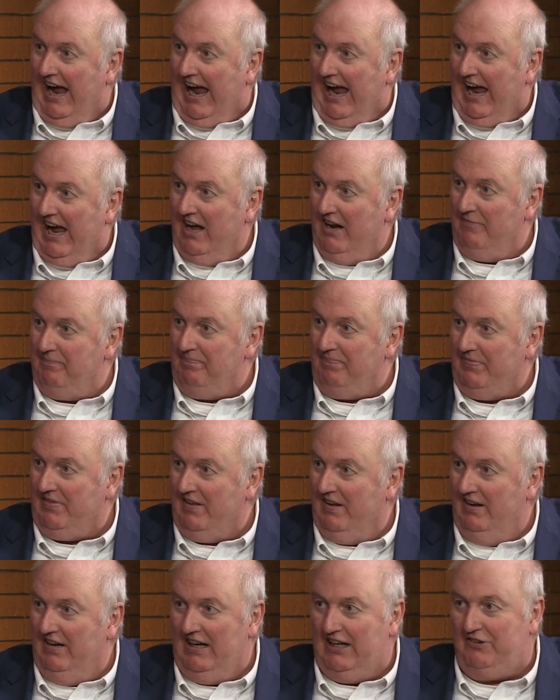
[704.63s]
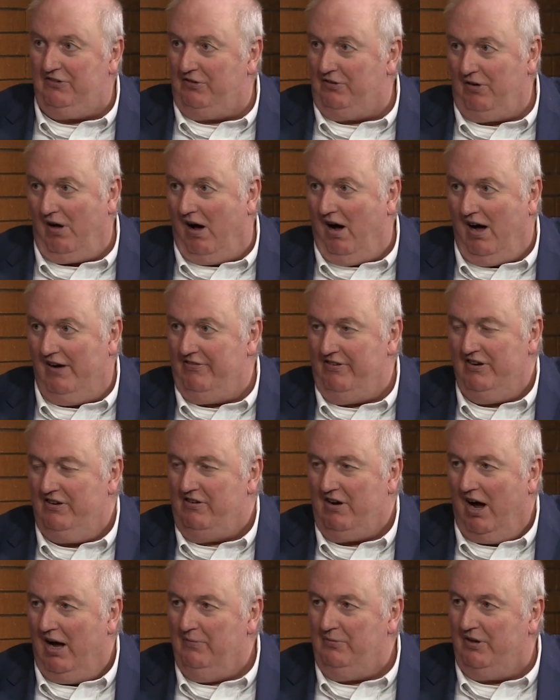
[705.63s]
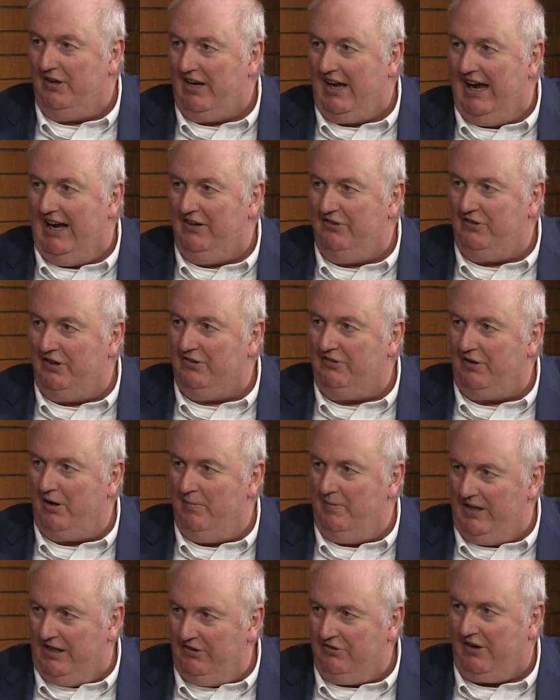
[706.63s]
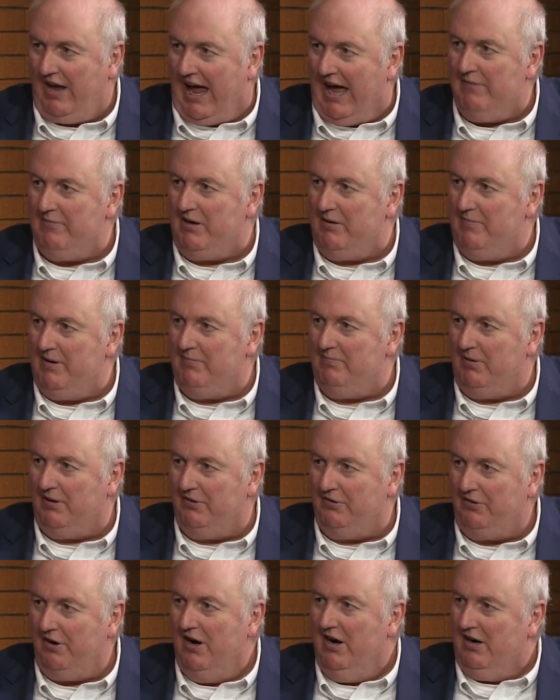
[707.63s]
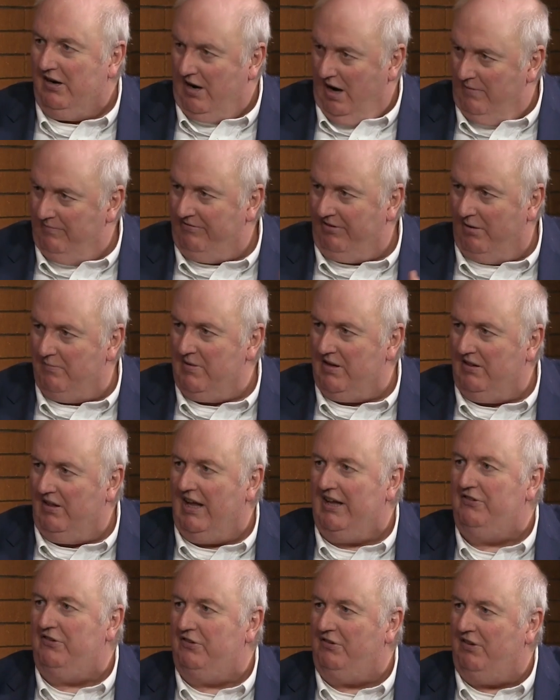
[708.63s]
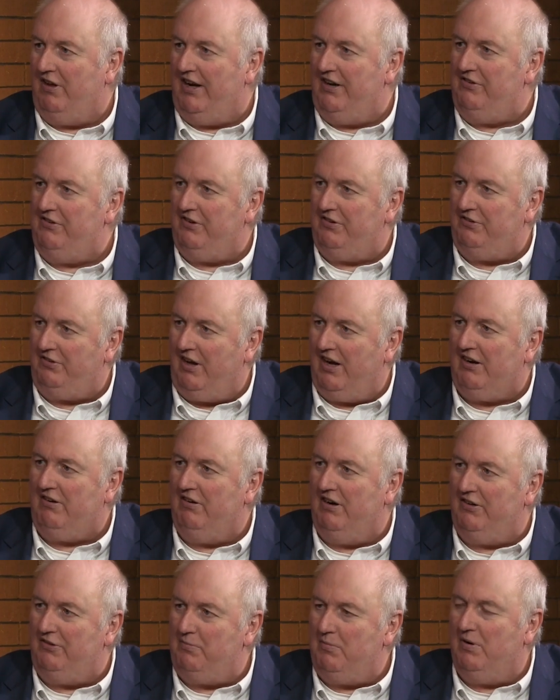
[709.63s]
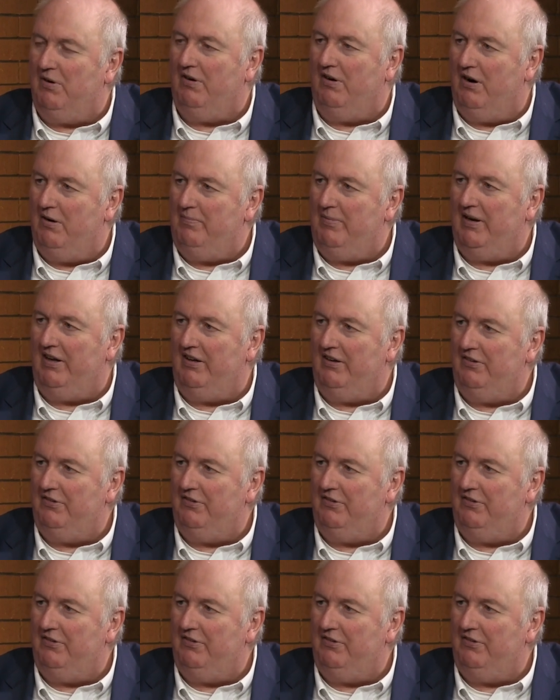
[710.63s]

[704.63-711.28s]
And it's oftentimes the case that some of these cabinet members come from the legislature, so that creates more openings.